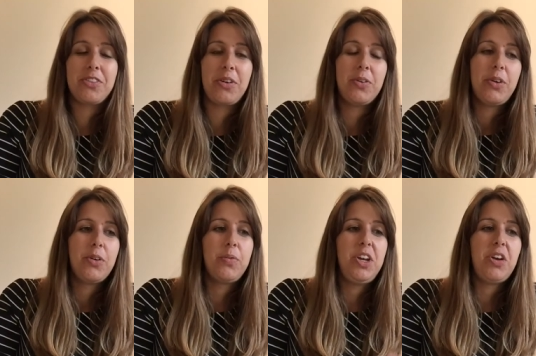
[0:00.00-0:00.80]
So
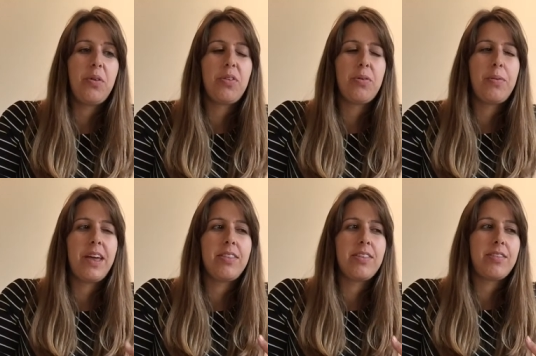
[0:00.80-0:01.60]
we know that when we
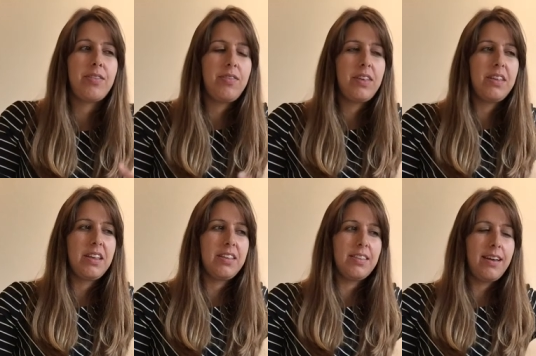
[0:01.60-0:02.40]
get this
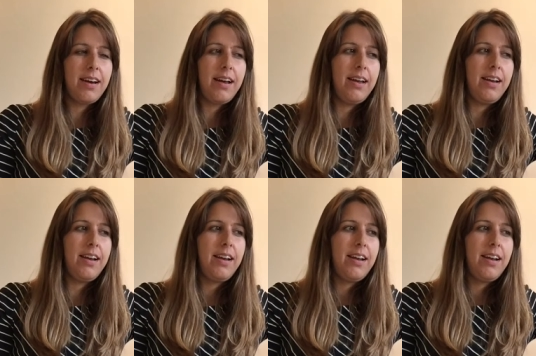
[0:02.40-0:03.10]
feeling in the gut,